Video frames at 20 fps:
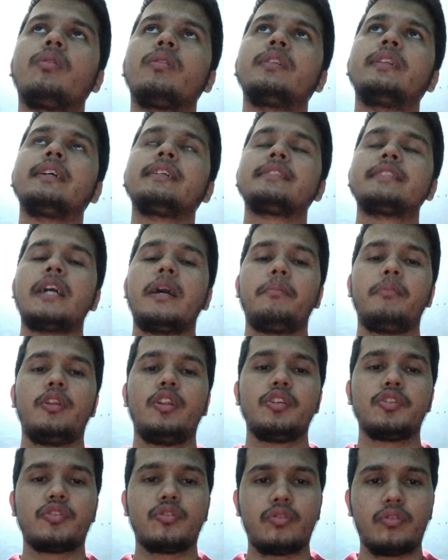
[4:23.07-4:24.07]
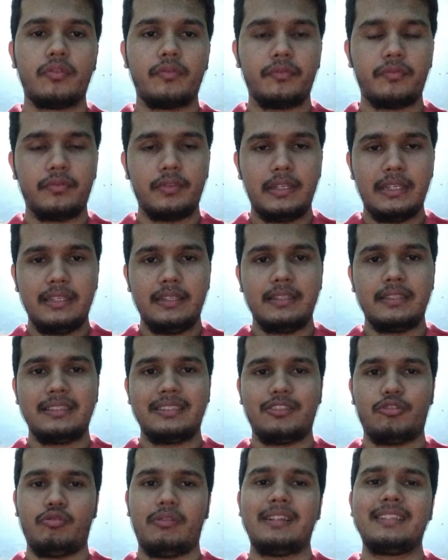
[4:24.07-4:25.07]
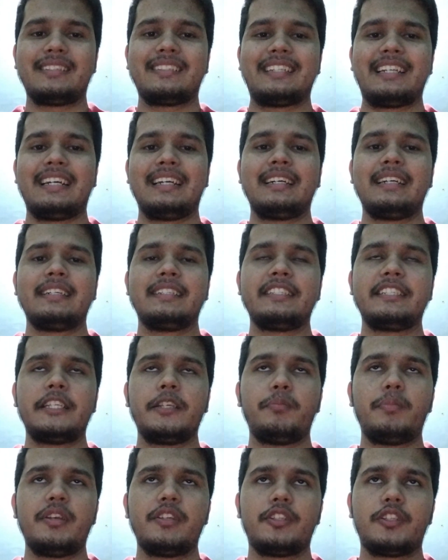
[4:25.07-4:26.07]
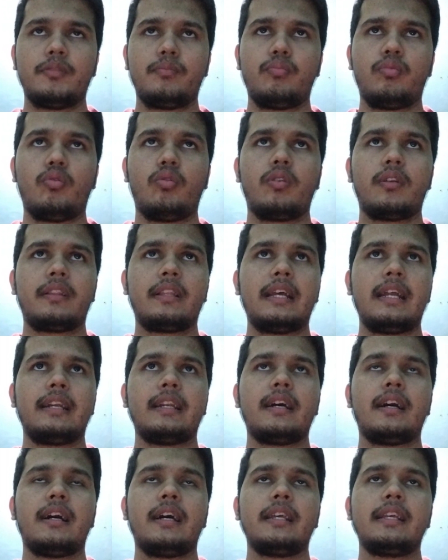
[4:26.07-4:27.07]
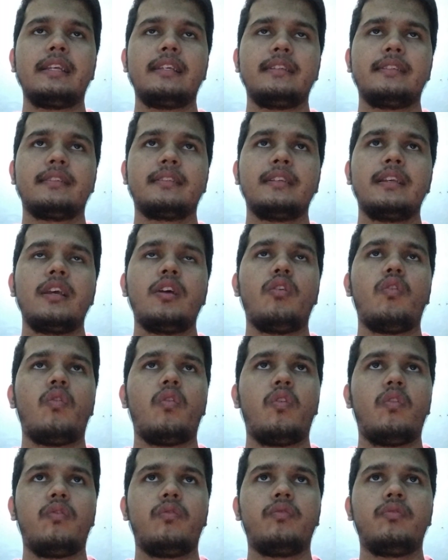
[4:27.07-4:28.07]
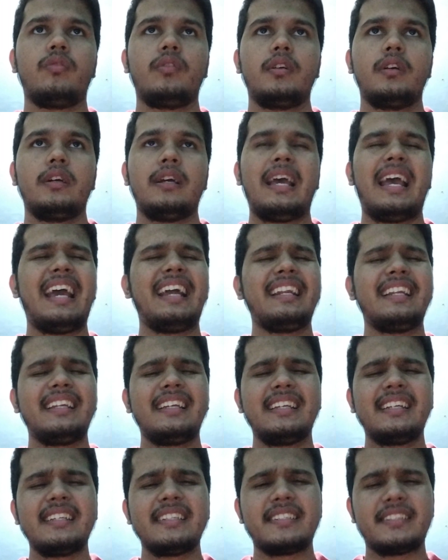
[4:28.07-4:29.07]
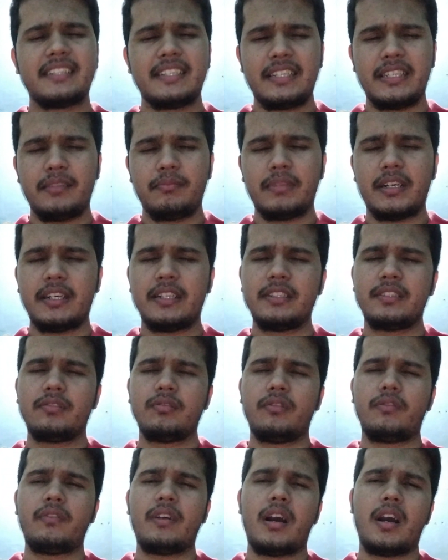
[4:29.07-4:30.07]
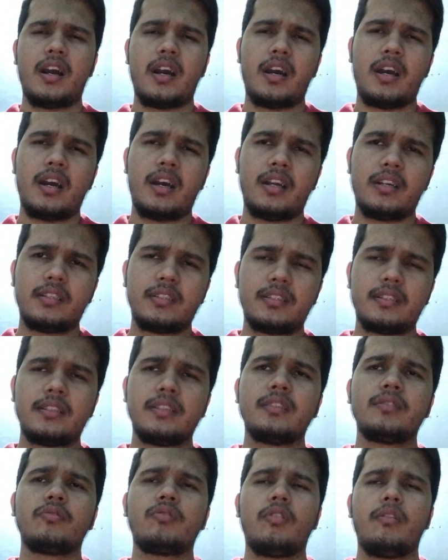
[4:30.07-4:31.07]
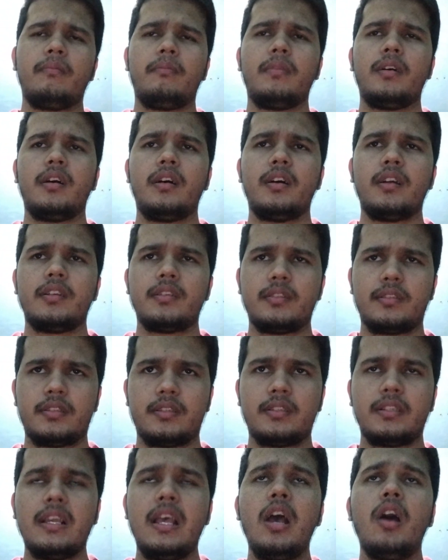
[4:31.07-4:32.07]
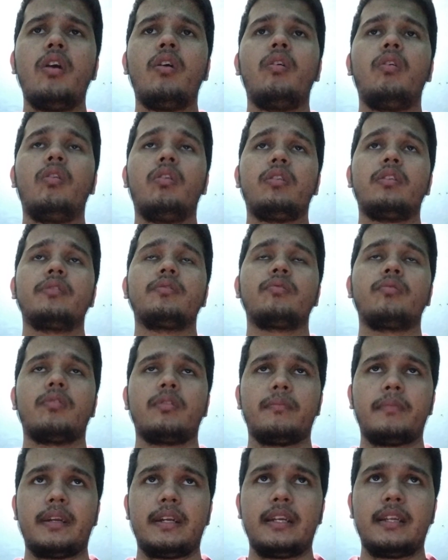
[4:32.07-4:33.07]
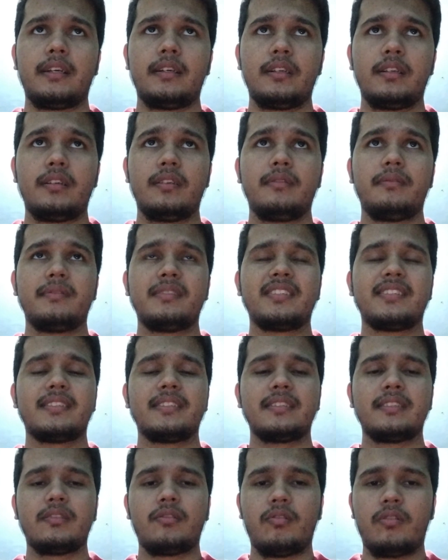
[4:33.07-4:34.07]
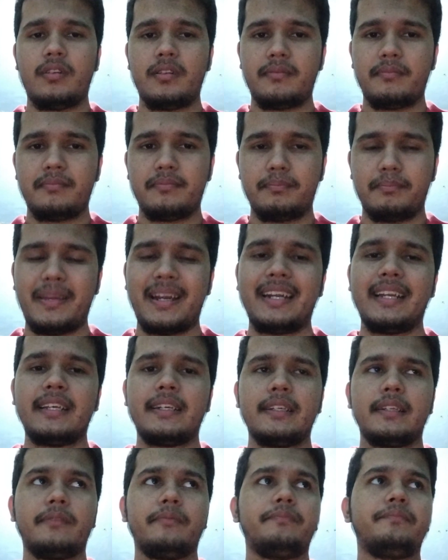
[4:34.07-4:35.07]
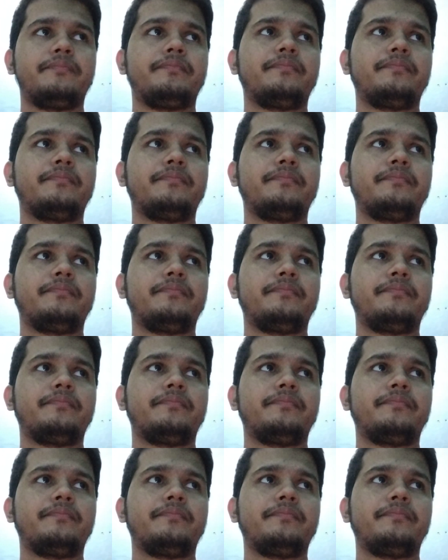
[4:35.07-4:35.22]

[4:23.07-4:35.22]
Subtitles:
the examination of 12th standard CBSE board, that is of any stream, that is of arts, commerce, or non-medical or medical.